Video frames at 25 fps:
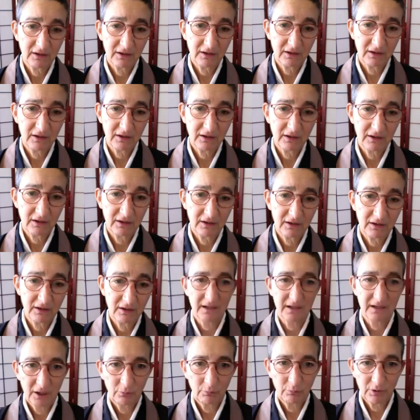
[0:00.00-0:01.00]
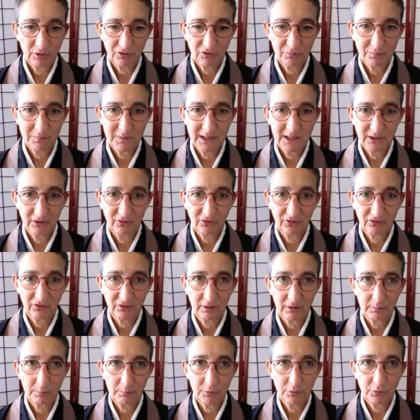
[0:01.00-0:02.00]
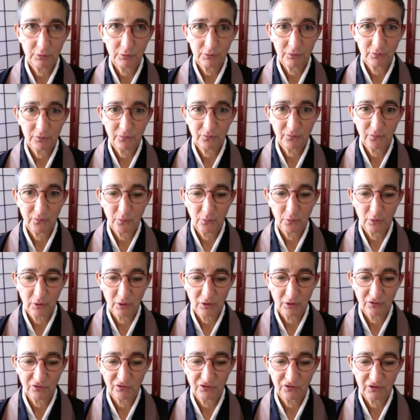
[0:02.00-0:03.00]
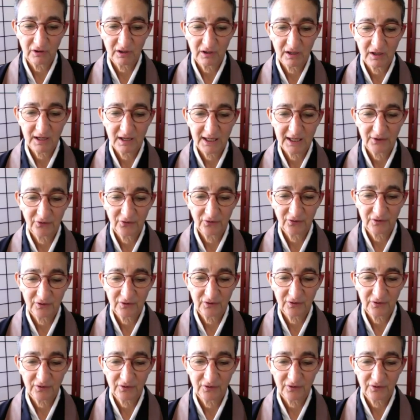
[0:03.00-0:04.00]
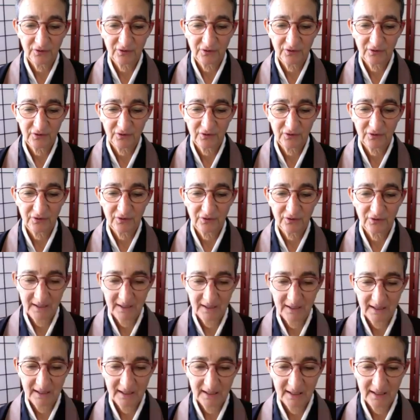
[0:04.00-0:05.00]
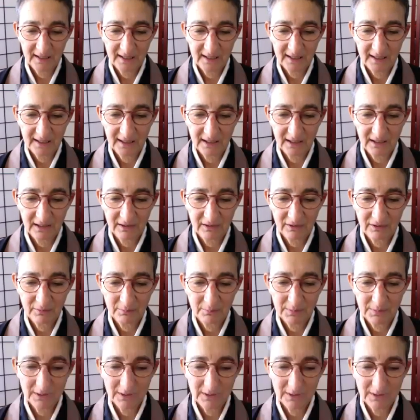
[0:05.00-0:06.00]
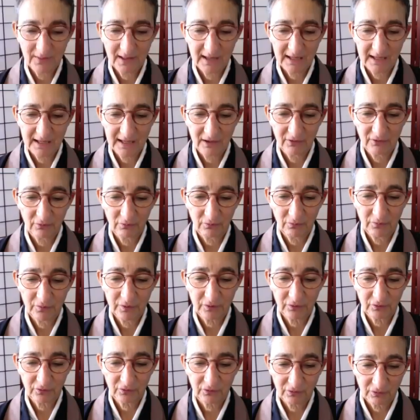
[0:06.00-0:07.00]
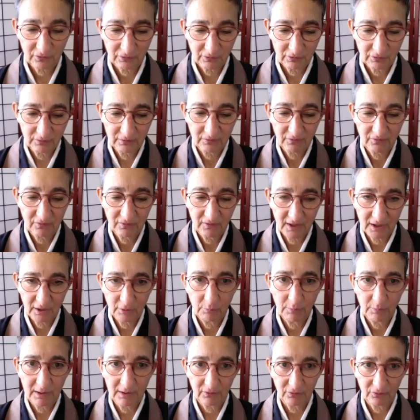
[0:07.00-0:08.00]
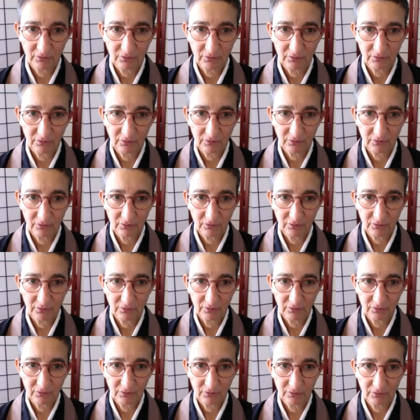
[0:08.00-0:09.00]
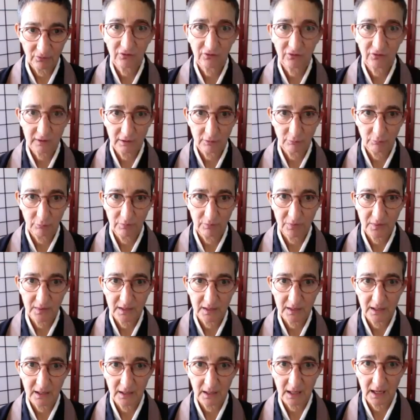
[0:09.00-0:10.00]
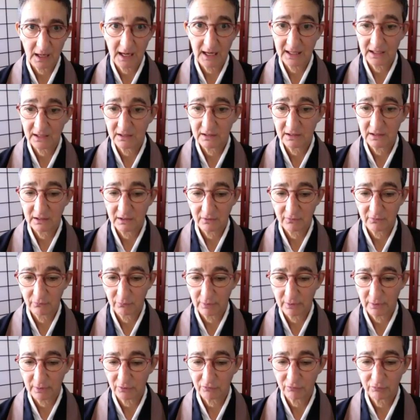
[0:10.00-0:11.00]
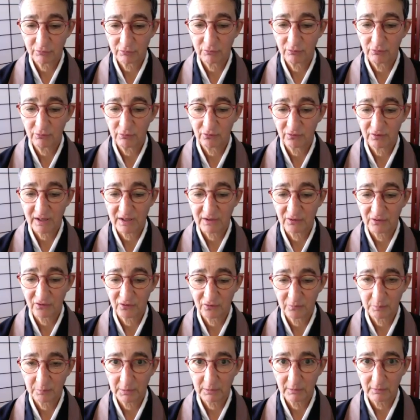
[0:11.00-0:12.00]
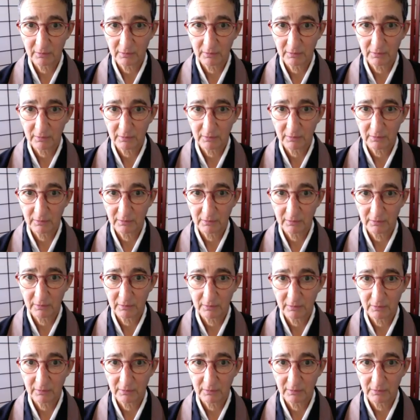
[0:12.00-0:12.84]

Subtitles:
Teishin, which means pure forge constant. And to me, that segues nicely with the idea of what a true Zen spirit